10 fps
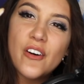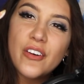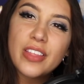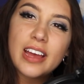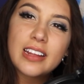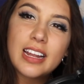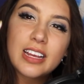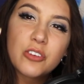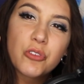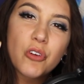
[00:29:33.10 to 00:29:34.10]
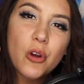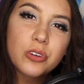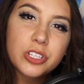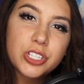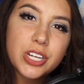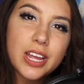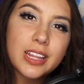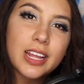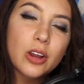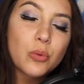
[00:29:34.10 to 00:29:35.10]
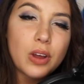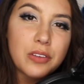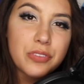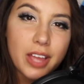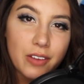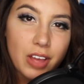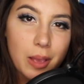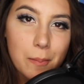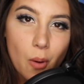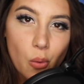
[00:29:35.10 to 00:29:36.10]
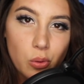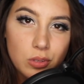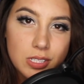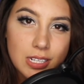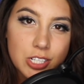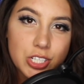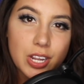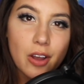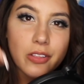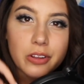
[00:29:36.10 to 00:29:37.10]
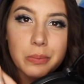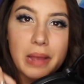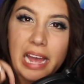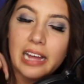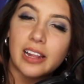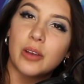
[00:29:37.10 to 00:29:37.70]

all that like gross shit in there. And what if they have like moles and shit on their back?